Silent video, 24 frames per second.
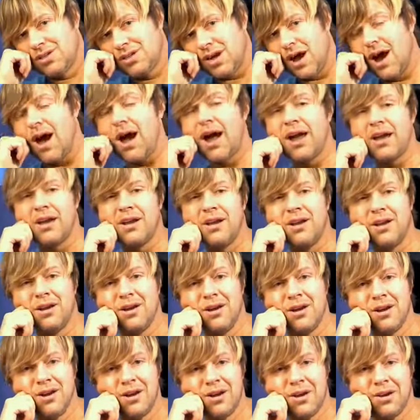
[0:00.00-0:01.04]
to hide
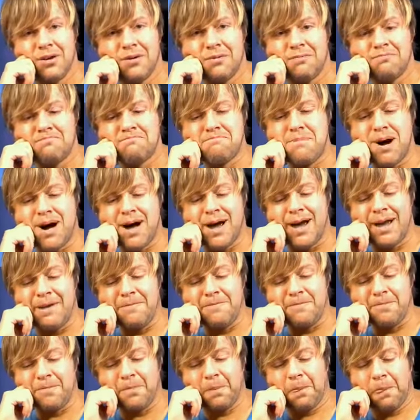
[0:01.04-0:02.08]

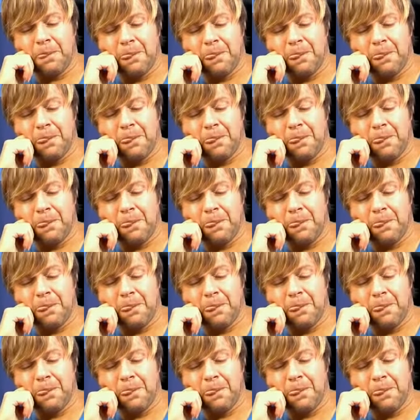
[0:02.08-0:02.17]
my